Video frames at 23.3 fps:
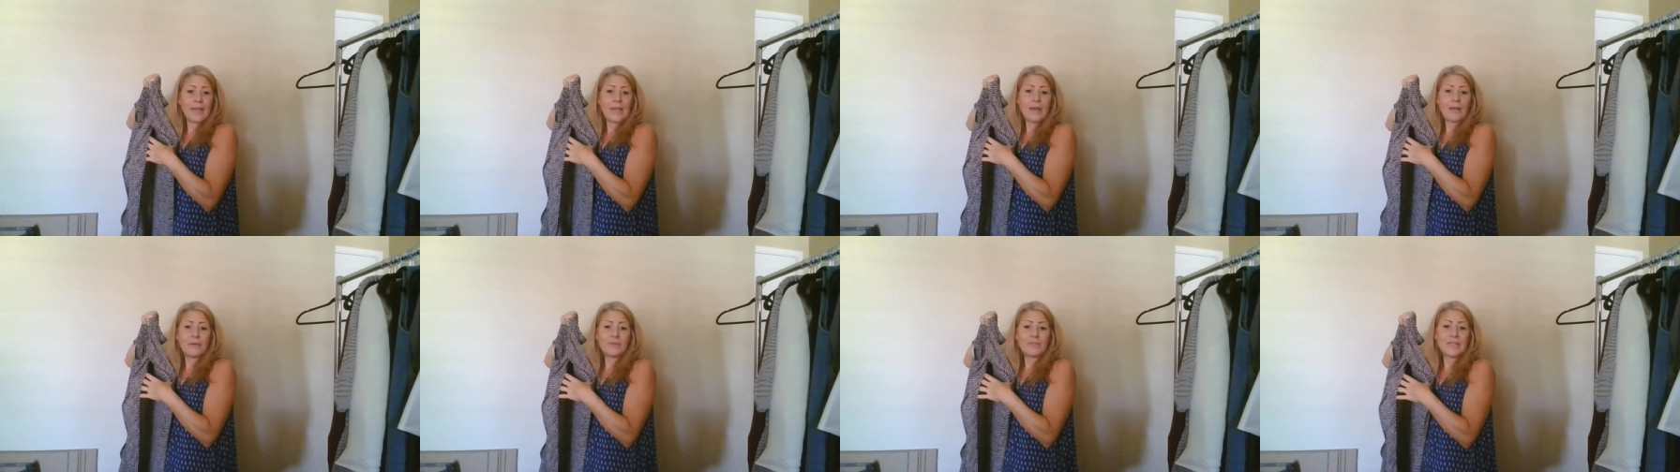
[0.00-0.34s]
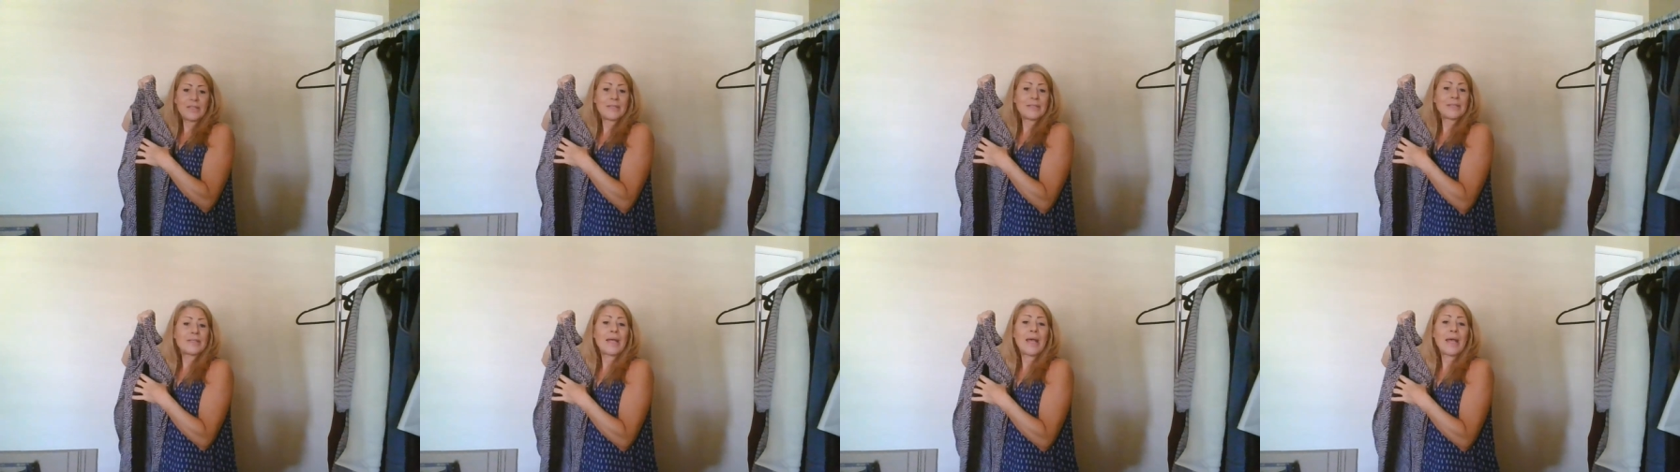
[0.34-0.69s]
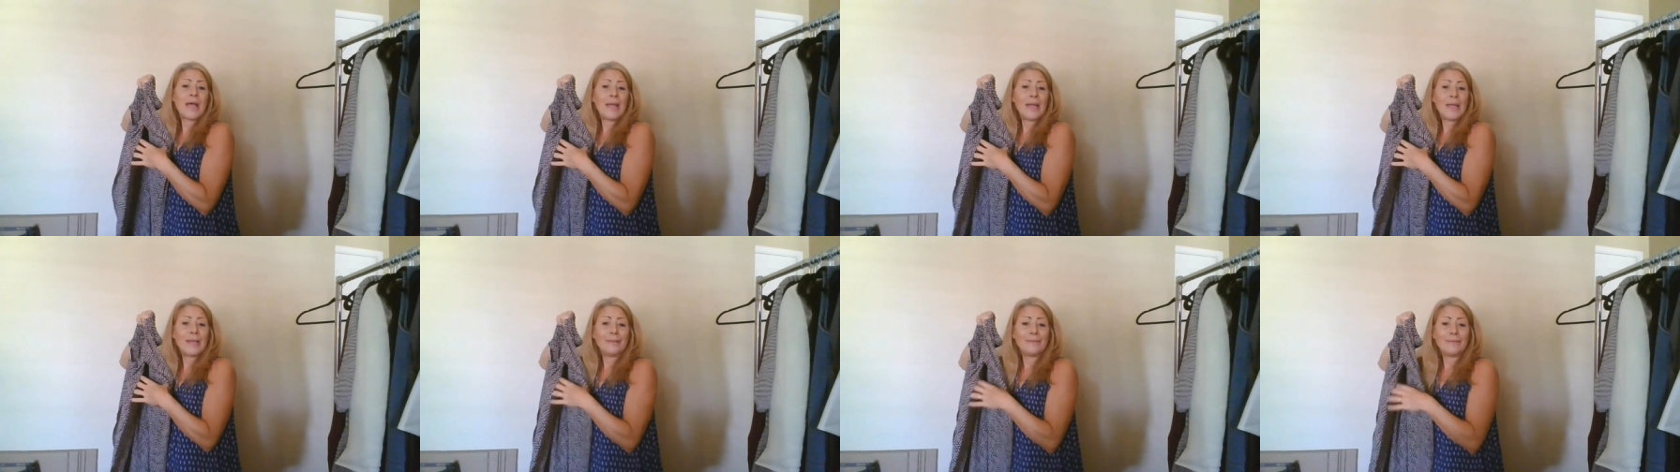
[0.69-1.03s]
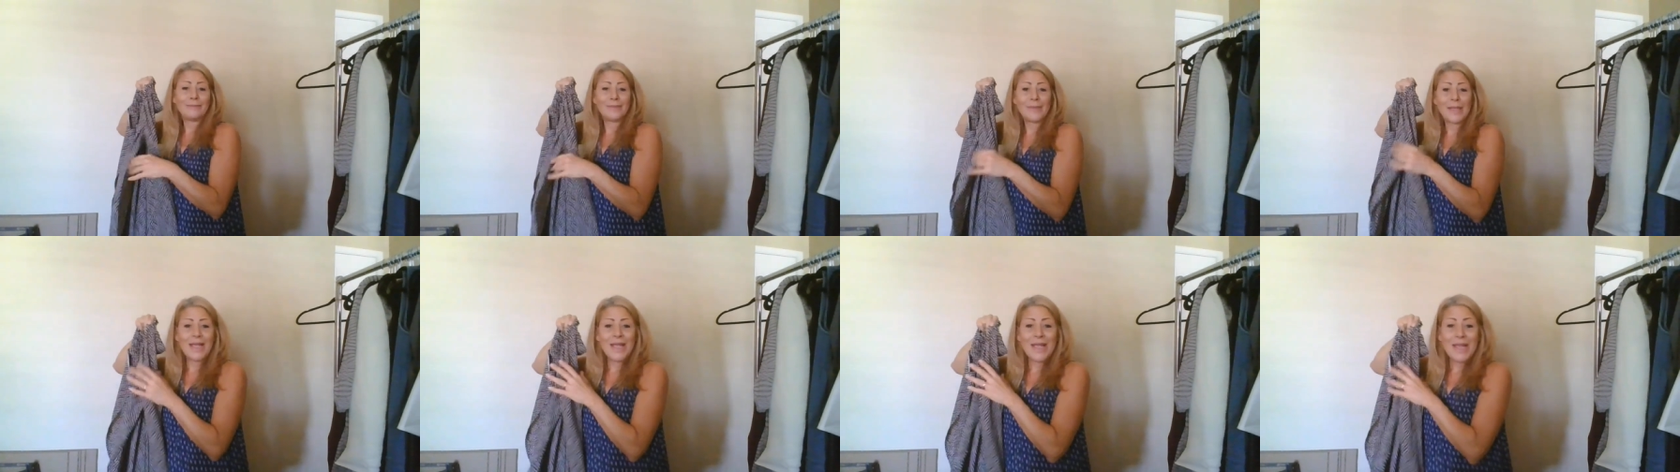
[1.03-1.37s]
leg out to the side
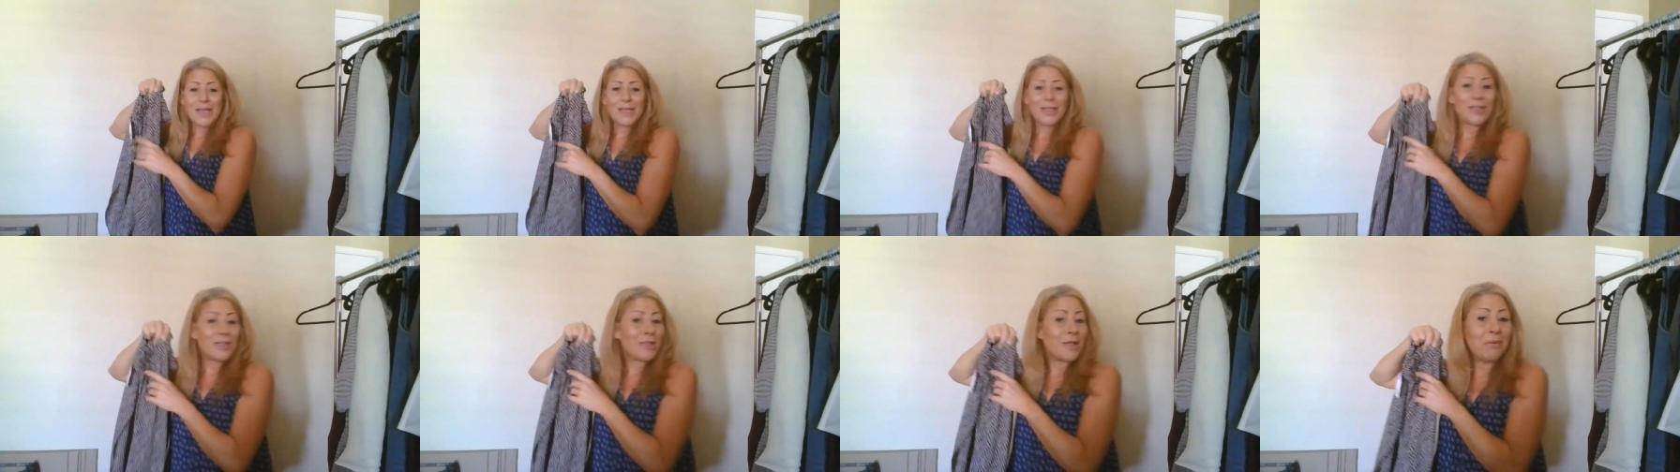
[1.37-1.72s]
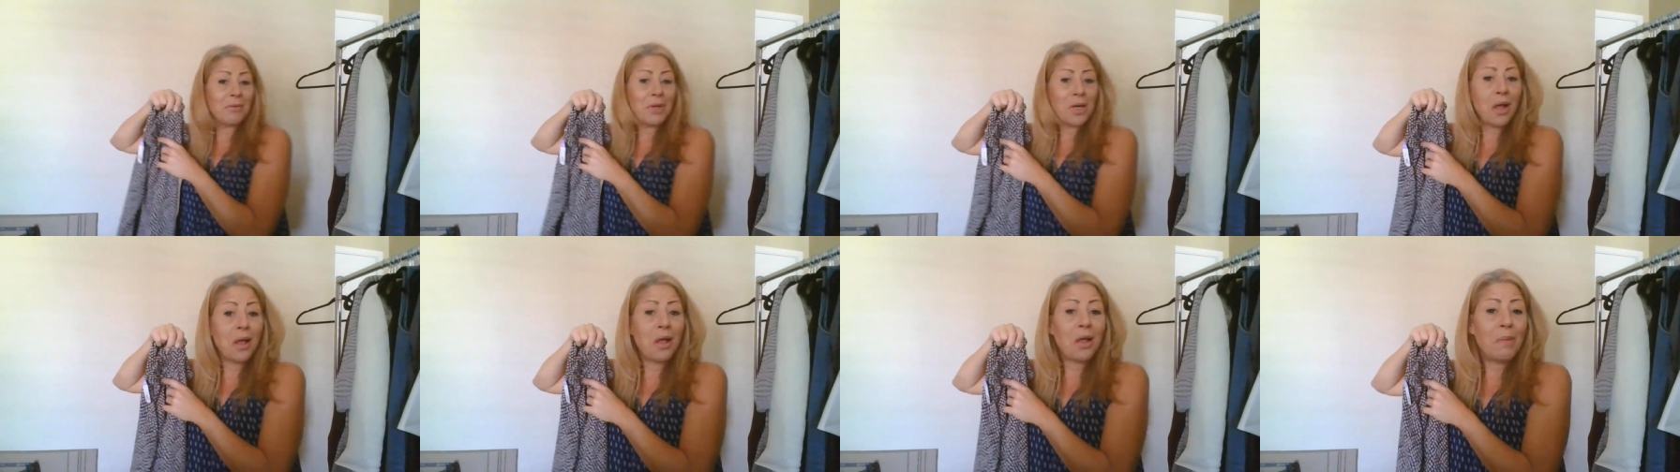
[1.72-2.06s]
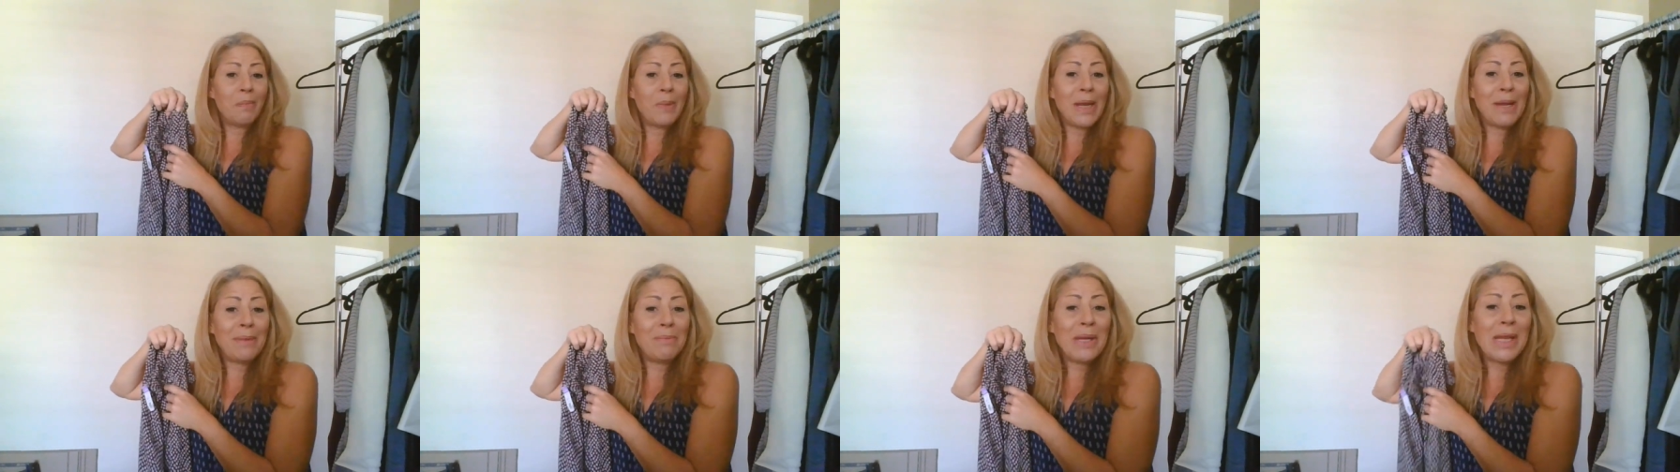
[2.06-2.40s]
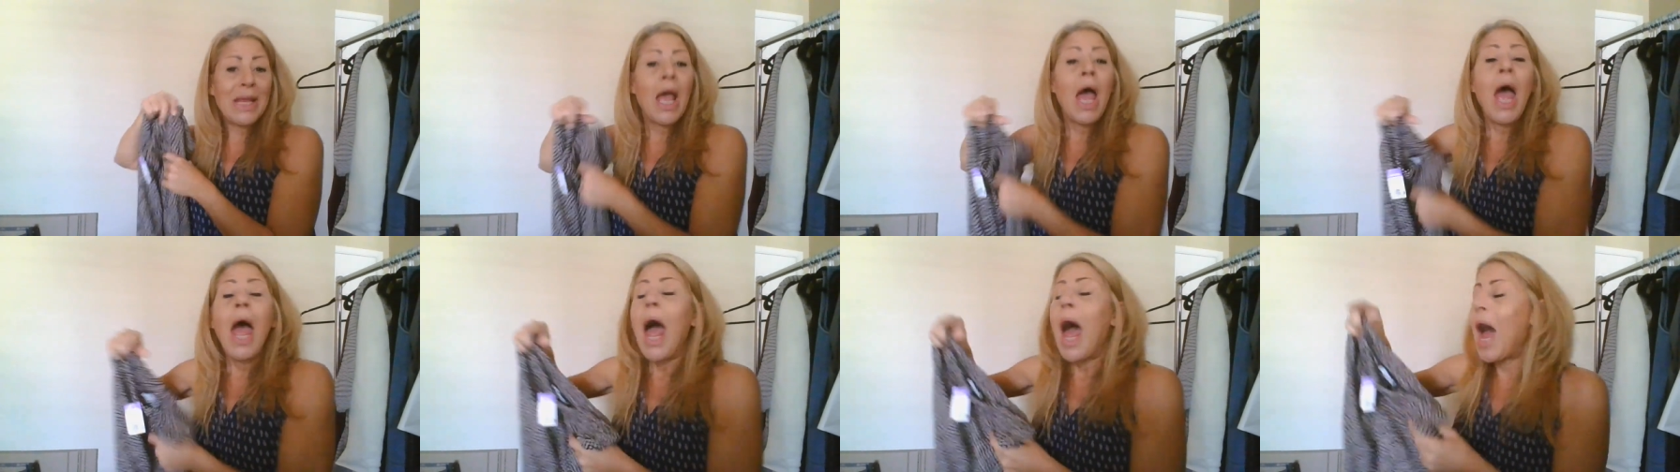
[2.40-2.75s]
and show it all,
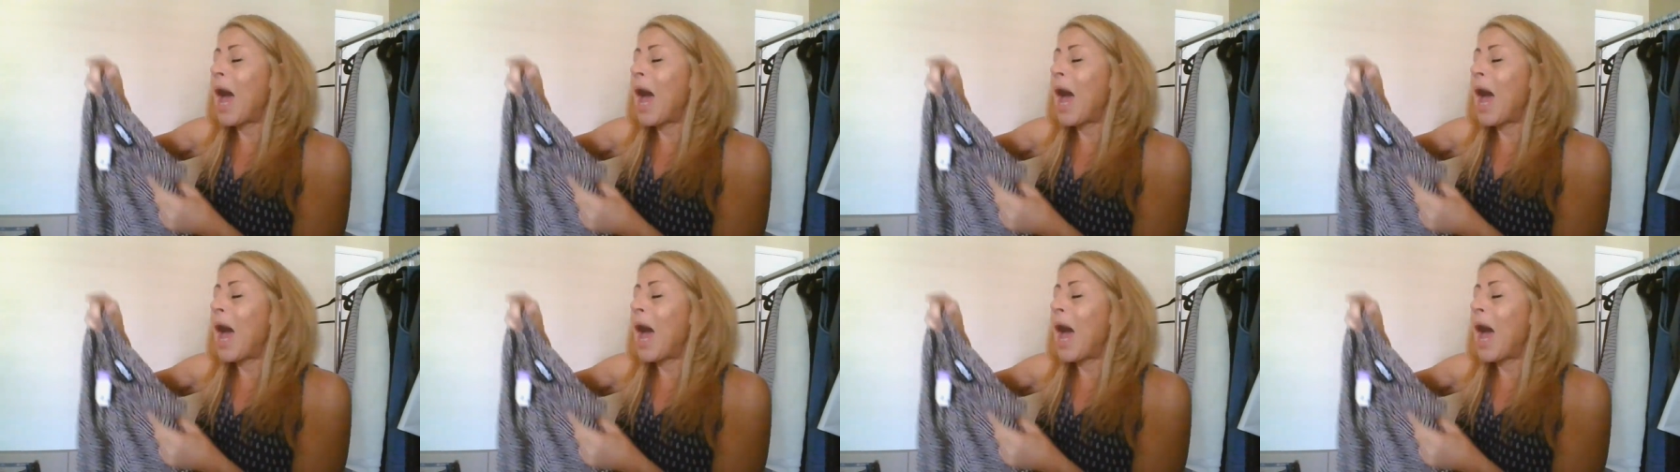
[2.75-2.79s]
baby.